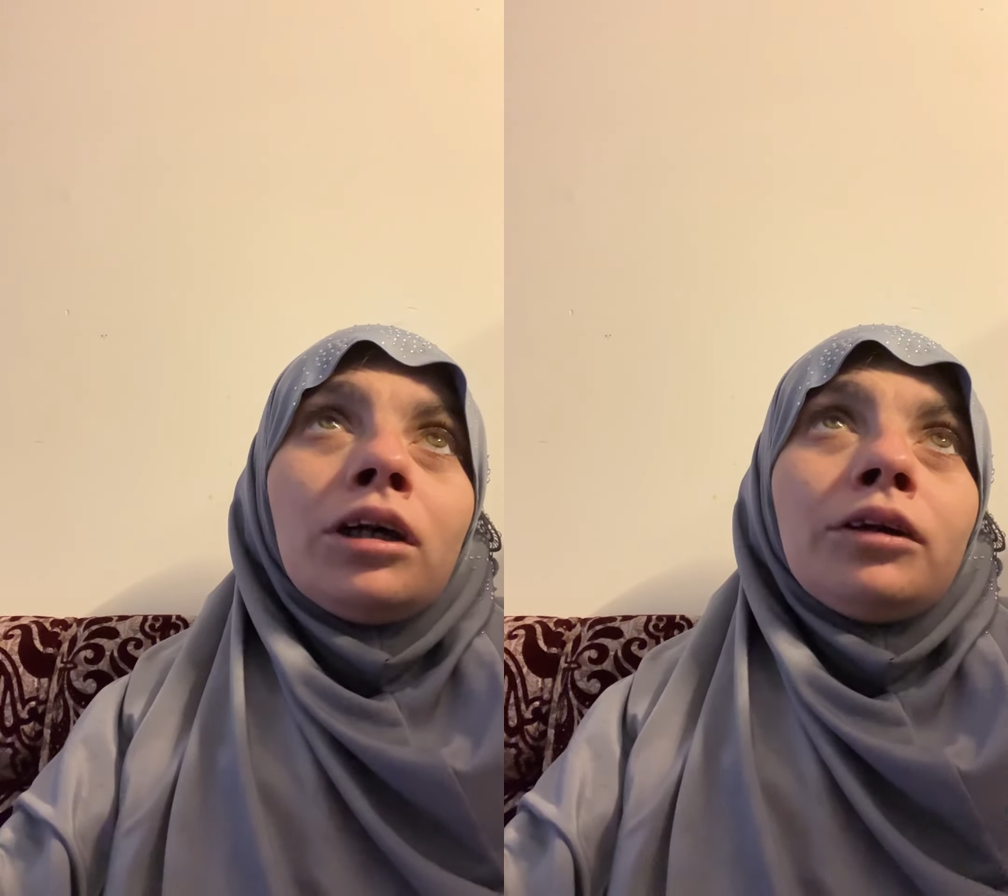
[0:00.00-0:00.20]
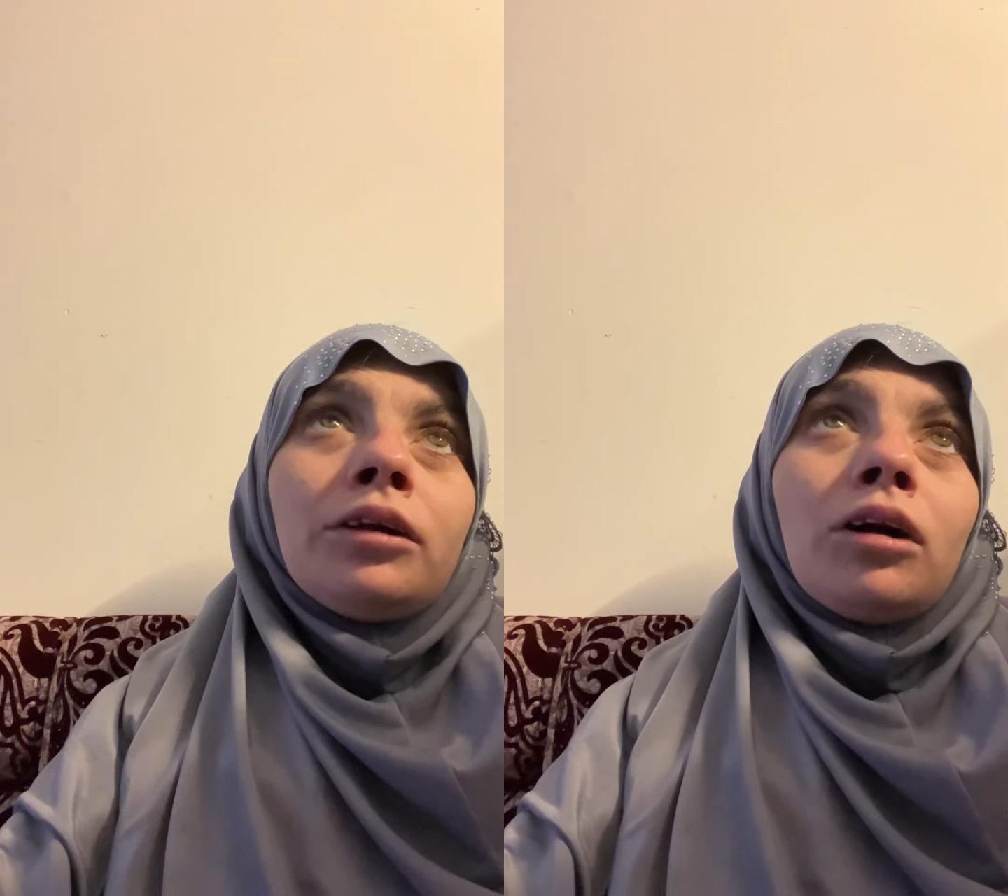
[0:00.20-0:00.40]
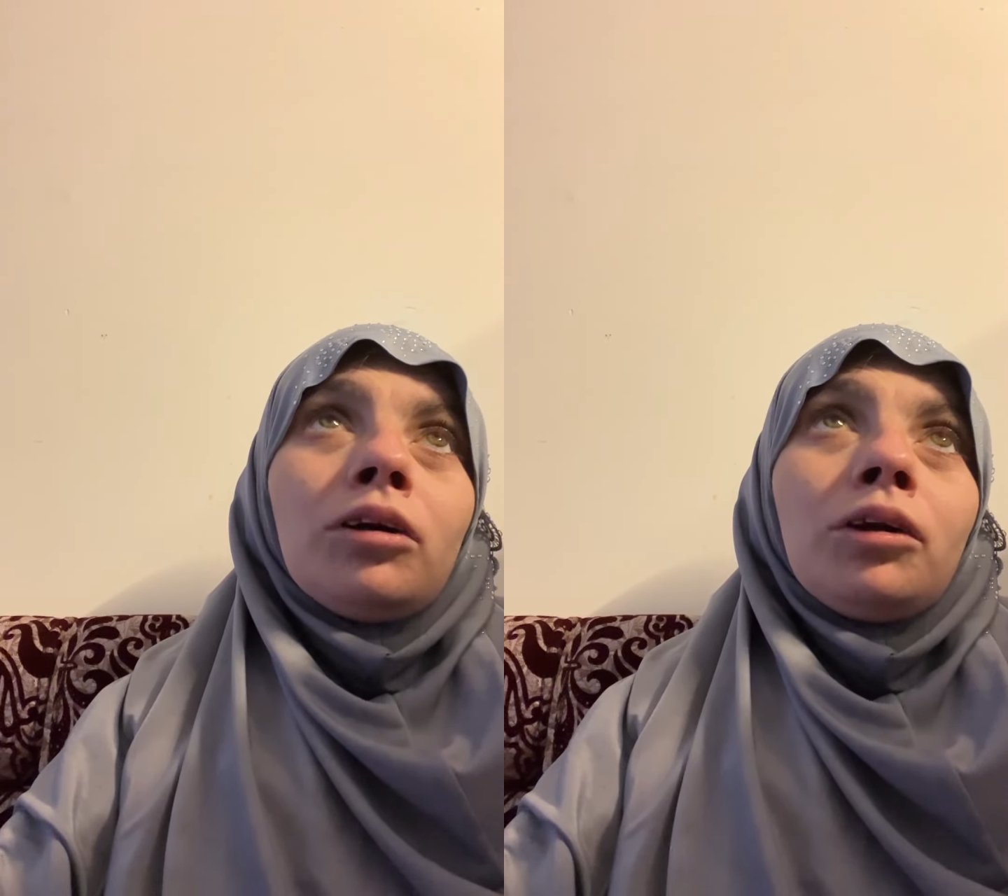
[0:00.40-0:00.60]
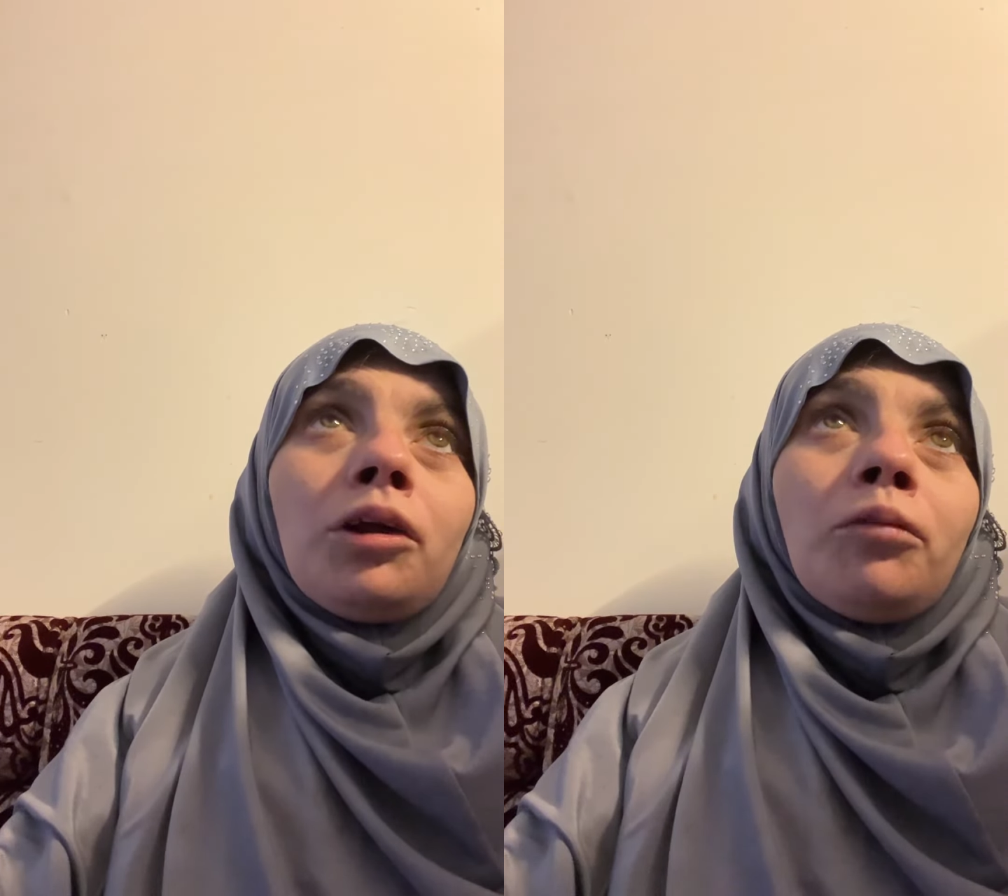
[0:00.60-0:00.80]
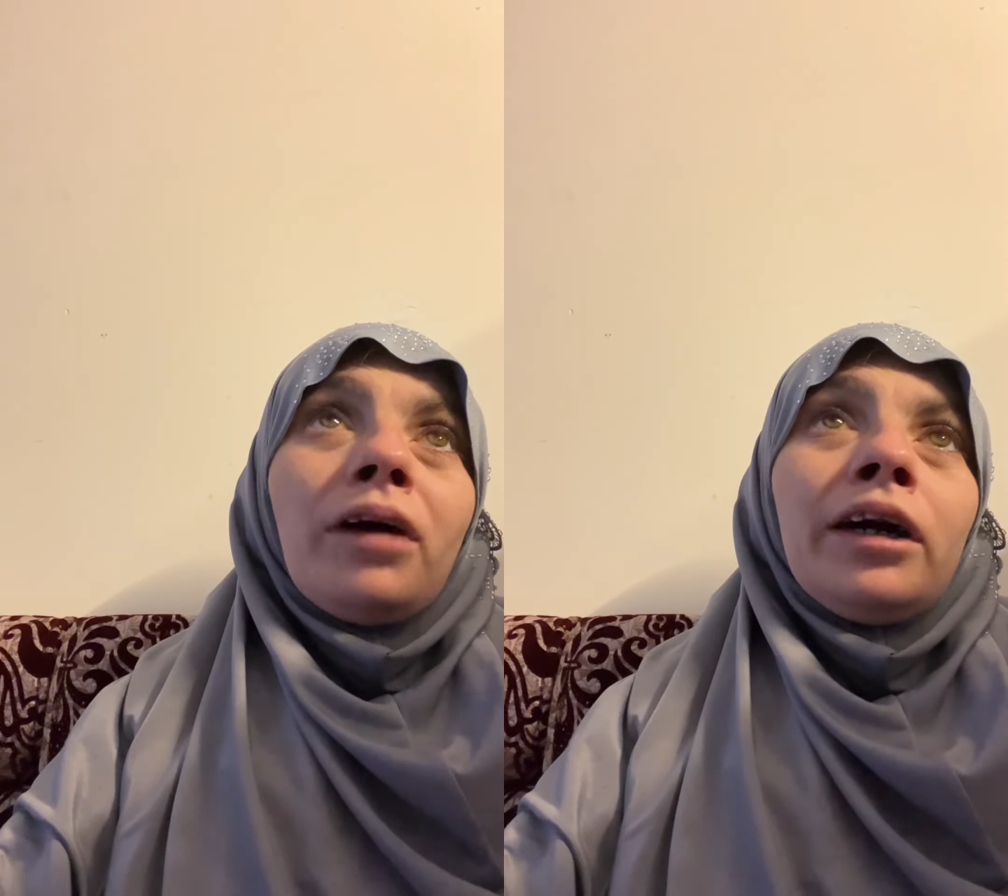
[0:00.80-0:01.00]
you know,
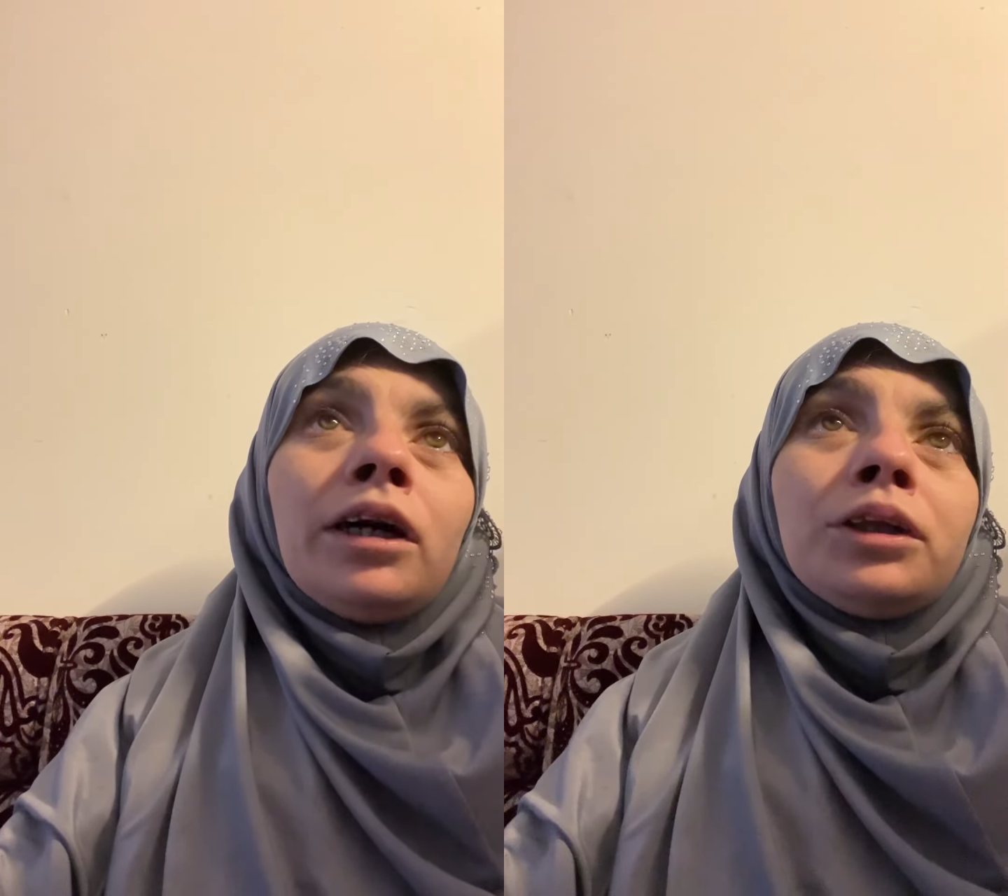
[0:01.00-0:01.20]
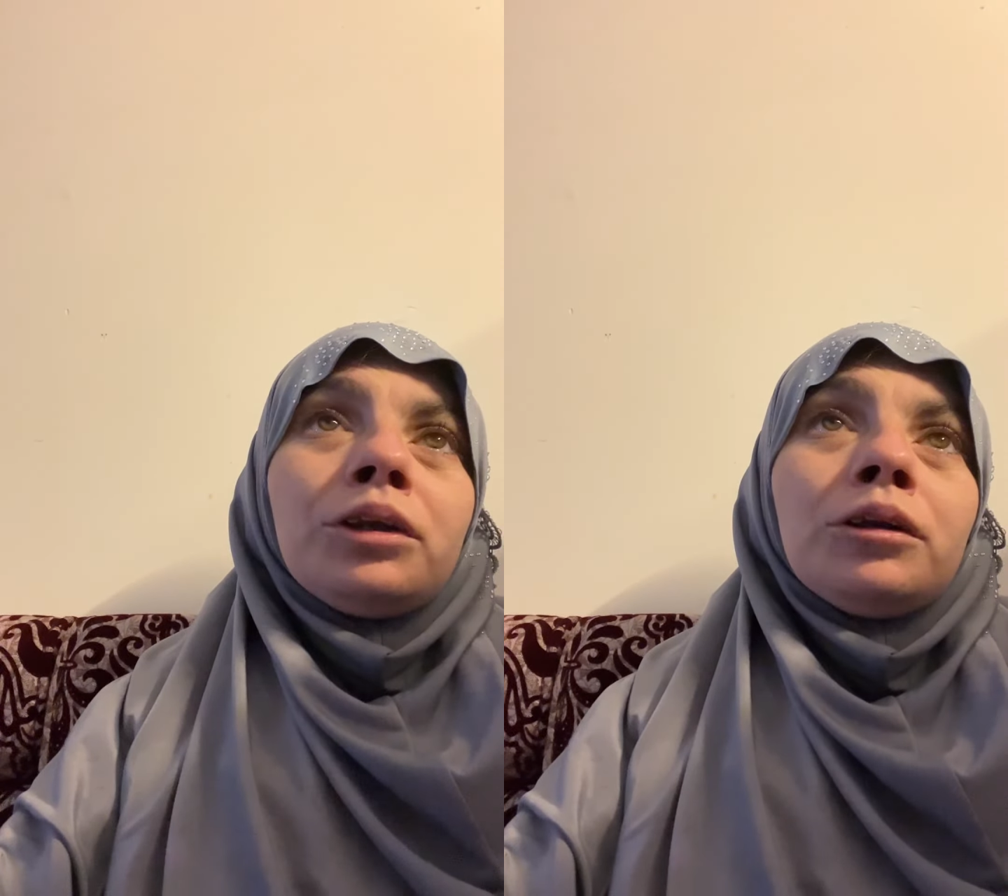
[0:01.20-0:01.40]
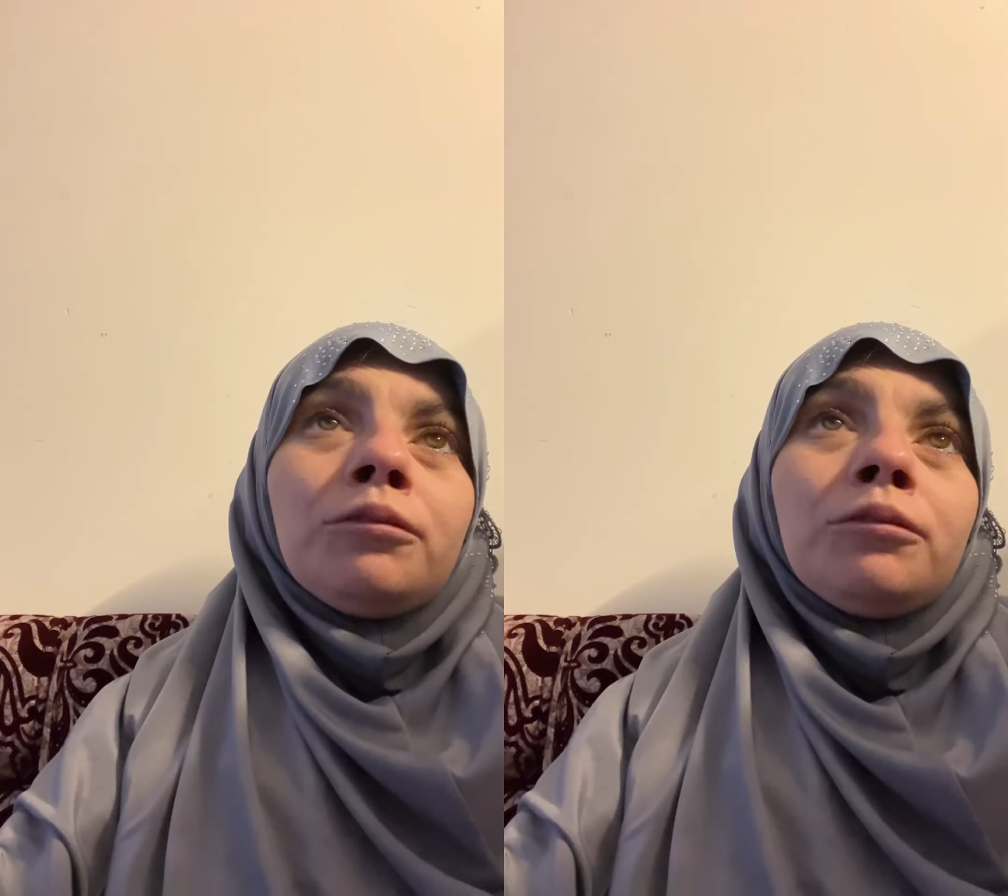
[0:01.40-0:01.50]
the way I do